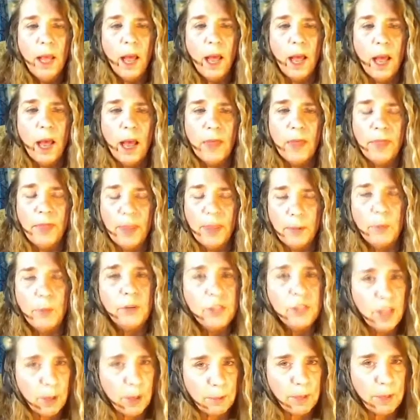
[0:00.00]
they will
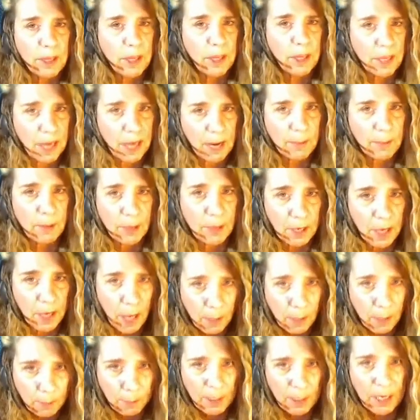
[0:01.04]
tell me the name of the
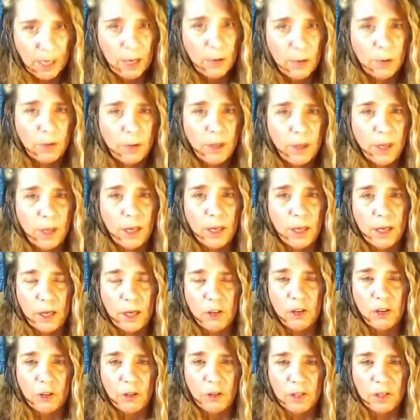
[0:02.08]
company or the
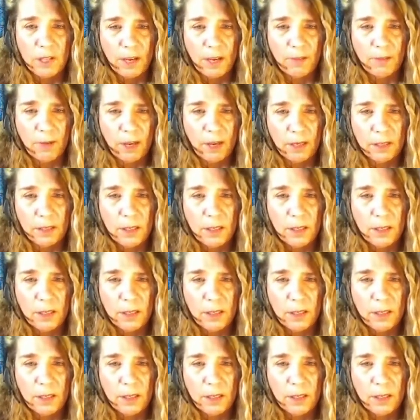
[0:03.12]
initials of it.